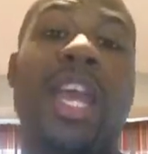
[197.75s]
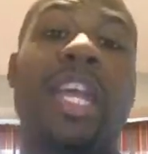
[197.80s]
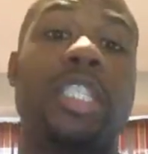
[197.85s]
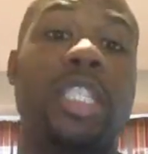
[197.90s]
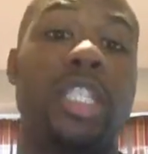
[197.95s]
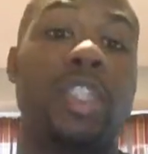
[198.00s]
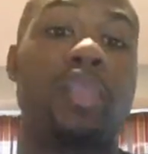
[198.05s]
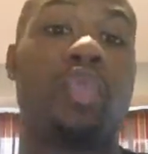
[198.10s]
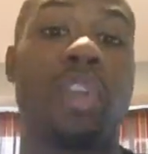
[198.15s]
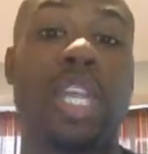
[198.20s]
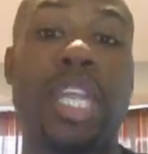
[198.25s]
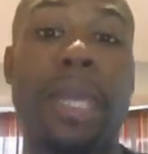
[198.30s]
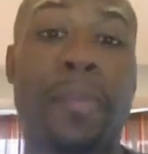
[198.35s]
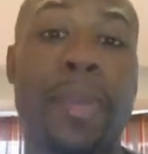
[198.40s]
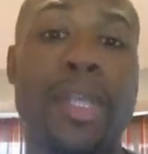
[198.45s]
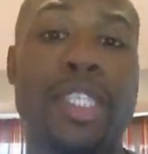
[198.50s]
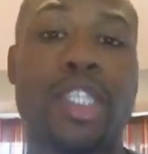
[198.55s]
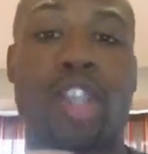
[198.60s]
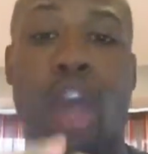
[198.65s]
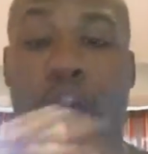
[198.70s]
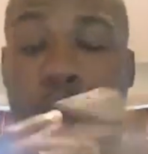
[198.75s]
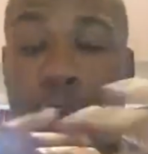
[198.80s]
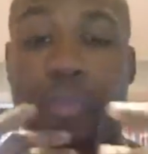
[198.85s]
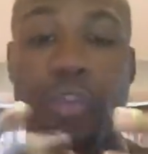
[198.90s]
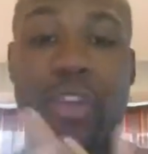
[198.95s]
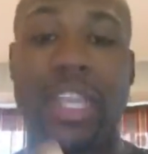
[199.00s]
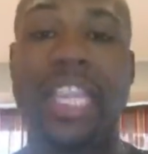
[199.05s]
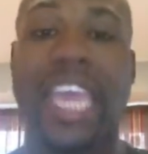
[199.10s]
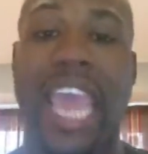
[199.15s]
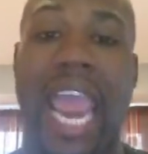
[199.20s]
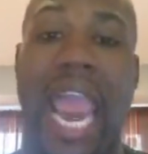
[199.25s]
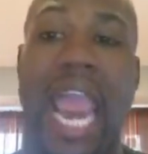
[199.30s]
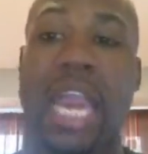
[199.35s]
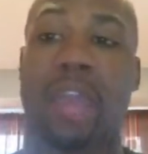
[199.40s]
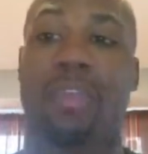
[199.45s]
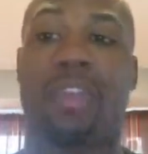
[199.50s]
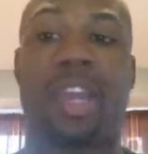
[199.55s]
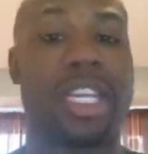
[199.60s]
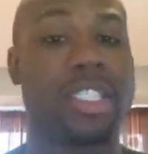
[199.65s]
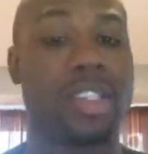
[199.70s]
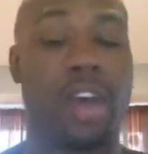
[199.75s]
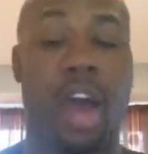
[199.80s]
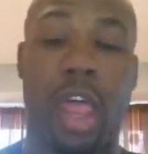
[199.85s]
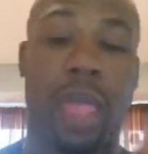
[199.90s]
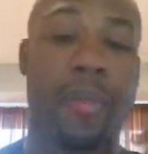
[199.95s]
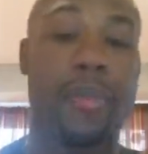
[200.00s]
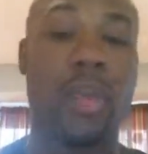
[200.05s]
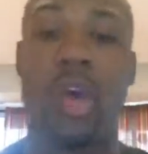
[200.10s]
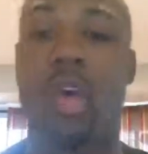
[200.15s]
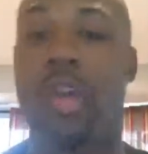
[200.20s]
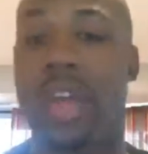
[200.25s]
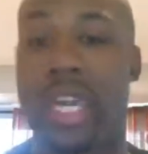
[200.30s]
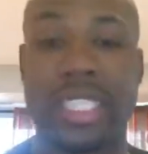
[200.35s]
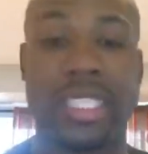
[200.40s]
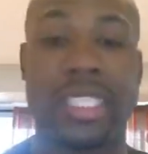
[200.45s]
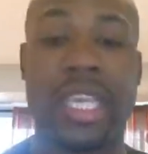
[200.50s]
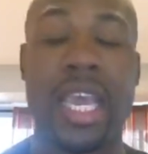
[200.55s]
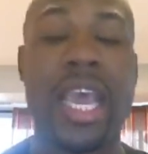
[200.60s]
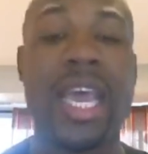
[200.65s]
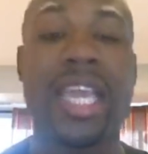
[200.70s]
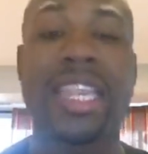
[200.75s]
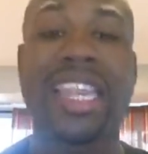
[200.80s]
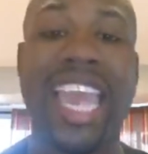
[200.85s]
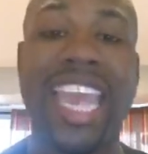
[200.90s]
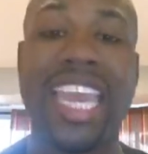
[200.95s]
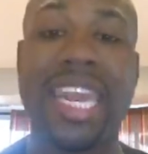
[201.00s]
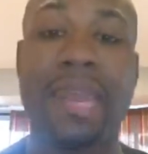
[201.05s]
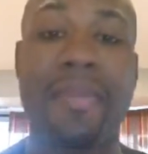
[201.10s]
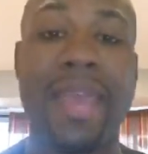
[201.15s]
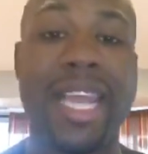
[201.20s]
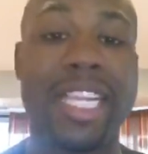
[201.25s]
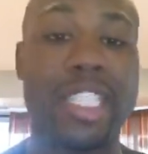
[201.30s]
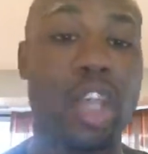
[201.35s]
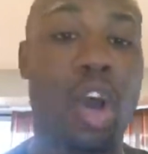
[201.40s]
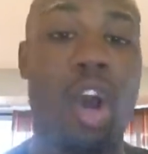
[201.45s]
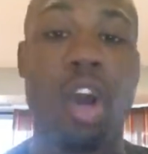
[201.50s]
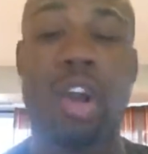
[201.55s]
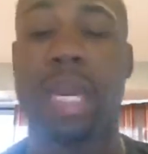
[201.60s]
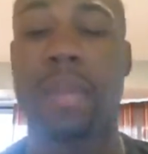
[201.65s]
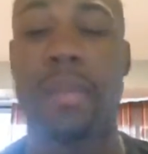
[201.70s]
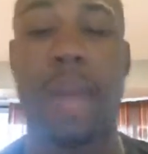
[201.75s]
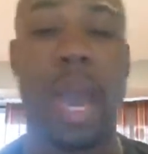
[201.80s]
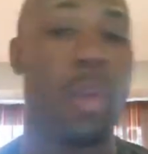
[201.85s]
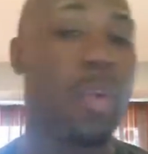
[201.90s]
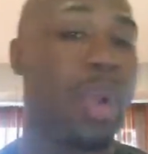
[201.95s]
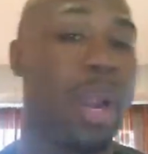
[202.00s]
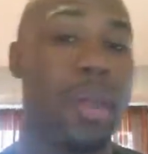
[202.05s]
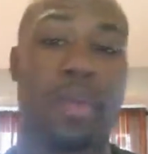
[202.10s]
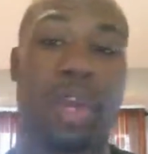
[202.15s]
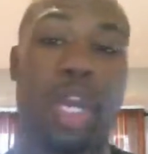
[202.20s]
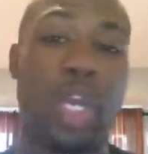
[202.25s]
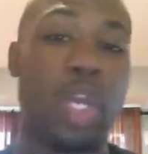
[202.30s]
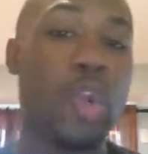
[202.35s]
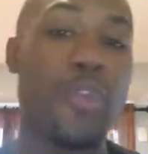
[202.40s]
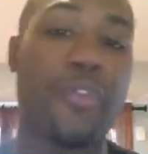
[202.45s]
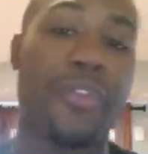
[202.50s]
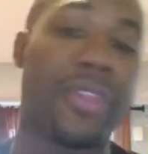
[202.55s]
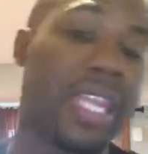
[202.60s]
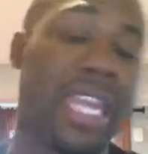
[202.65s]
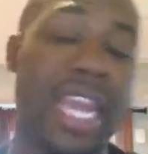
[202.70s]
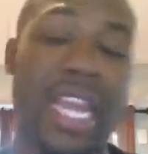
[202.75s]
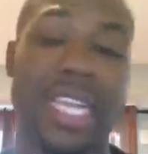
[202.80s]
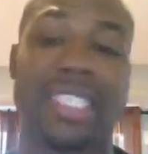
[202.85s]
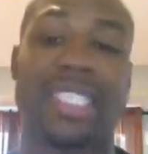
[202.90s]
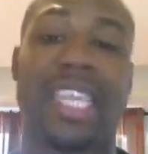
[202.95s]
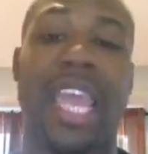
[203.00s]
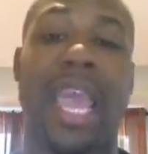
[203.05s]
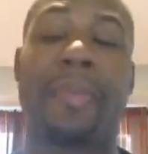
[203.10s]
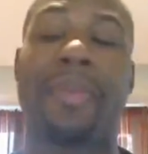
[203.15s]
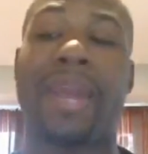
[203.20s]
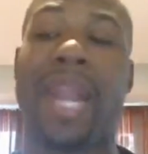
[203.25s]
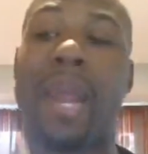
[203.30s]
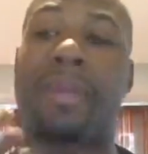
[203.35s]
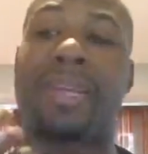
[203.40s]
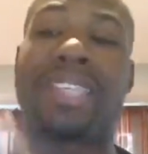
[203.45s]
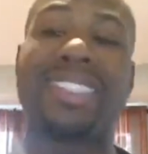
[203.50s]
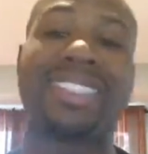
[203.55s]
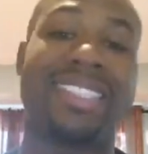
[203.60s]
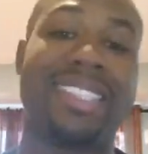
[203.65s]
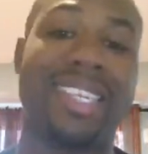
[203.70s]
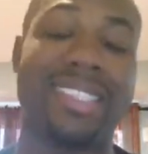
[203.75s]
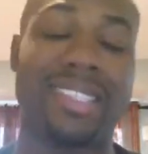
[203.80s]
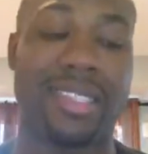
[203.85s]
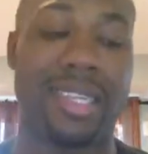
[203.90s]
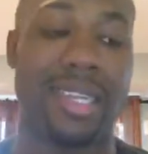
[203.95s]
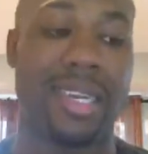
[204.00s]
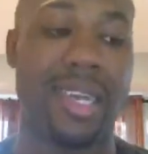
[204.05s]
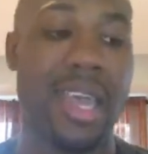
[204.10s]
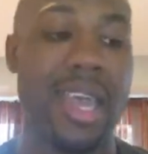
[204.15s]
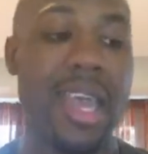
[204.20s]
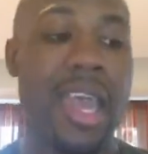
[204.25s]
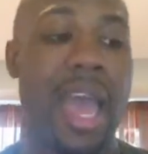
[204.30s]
She's really pissed off, really angry, because all I'm doing is laying in bed talking about what I'm going to do for the next day. But I'm consistent.